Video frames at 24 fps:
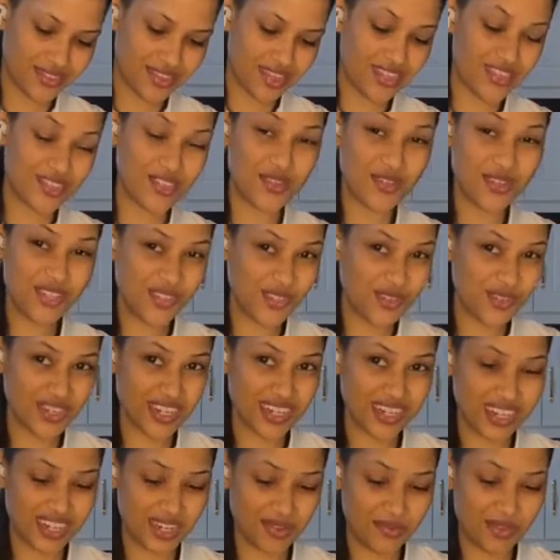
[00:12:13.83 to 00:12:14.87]
And in
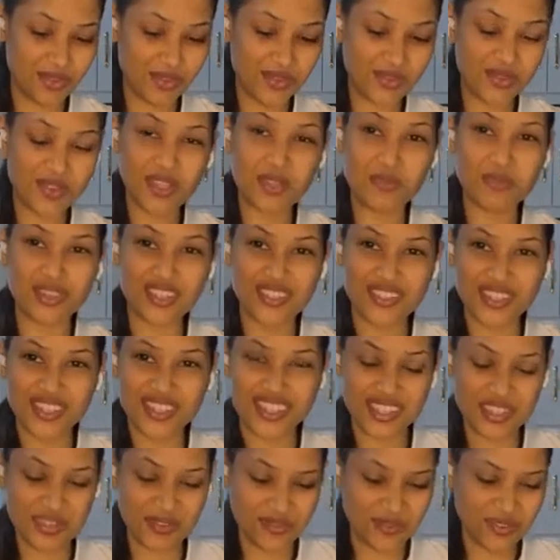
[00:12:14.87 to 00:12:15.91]
Trinidad, we don't really measure
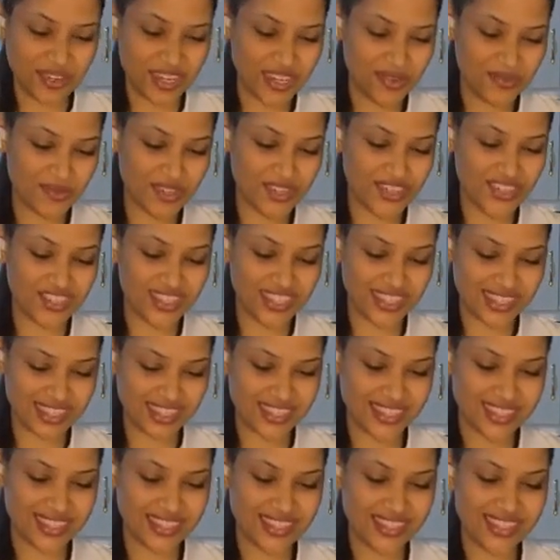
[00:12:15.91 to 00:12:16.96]
stuff, right? We just
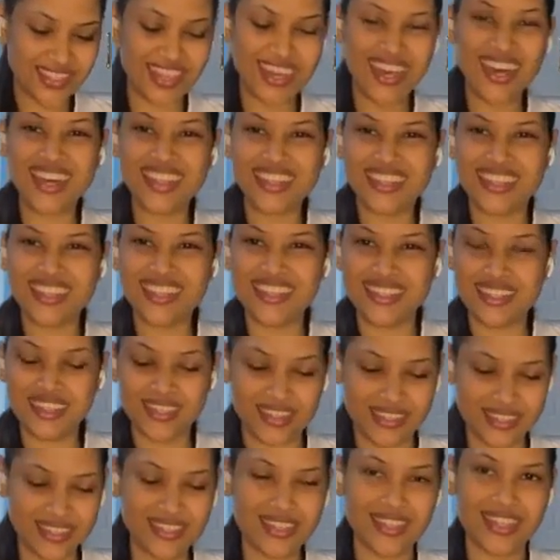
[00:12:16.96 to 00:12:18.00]
add in
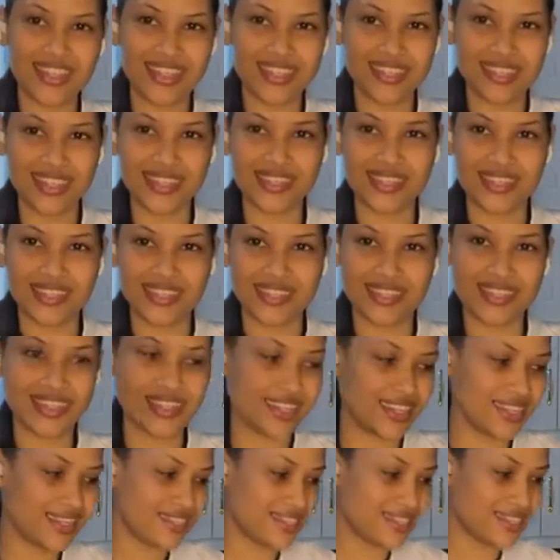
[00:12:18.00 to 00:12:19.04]
until the ancestors say
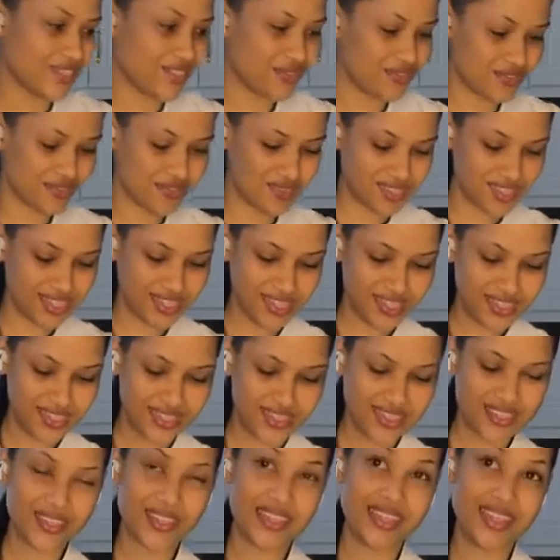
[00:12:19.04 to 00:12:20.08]
that's enough.
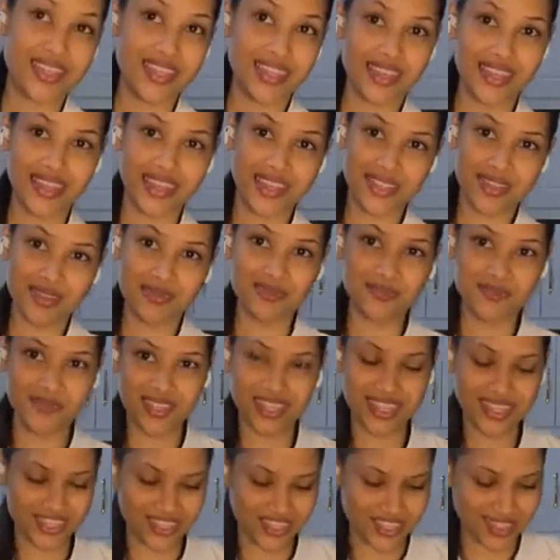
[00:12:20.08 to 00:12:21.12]
So I think I hear them.
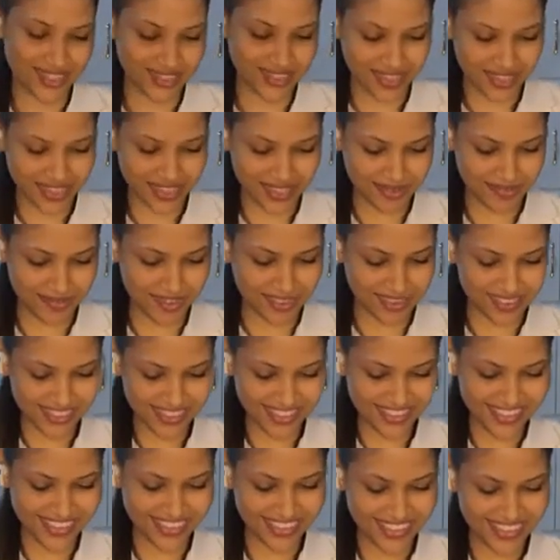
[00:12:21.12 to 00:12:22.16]
That's just the right amount.
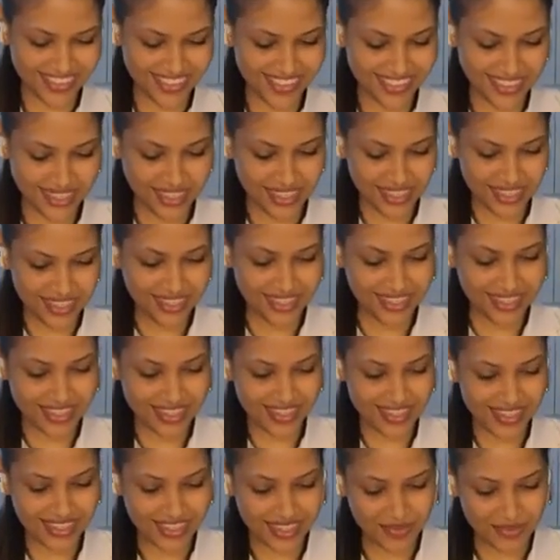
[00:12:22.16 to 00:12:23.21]

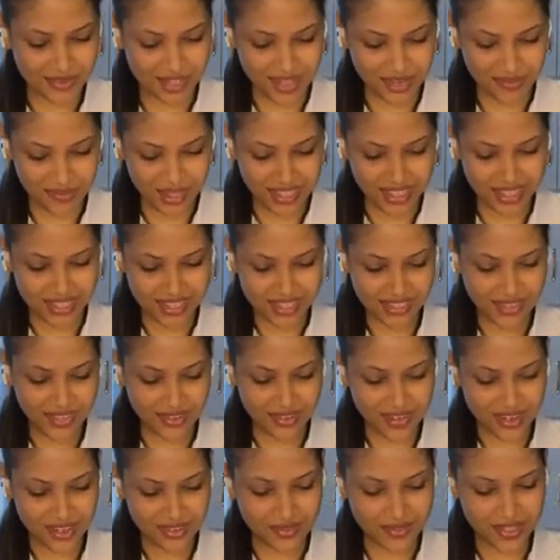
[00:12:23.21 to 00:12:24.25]
So I'm going to mix this
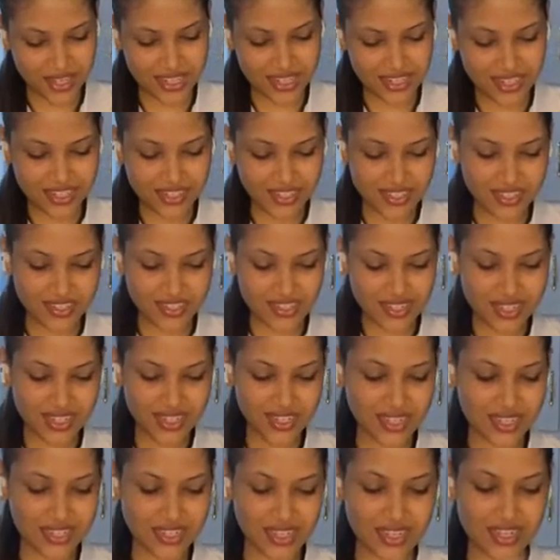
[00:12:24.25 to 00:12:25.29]
around. And this is just
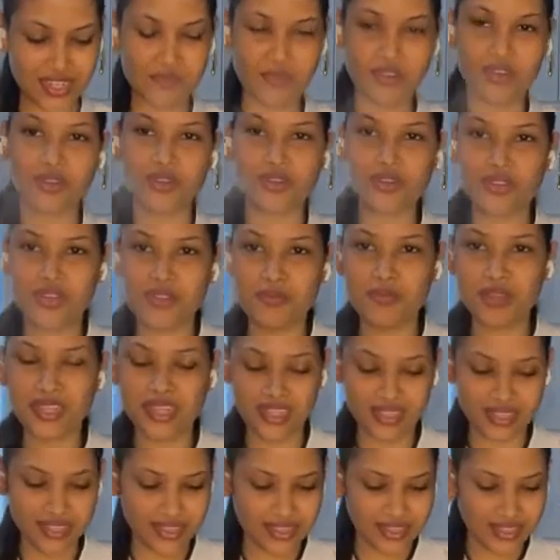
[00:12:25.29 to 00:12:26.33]
going to take about 3
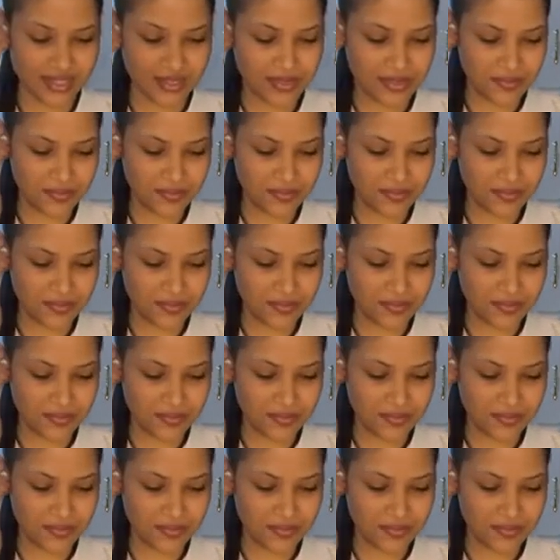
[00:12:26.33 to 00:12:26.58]
minutes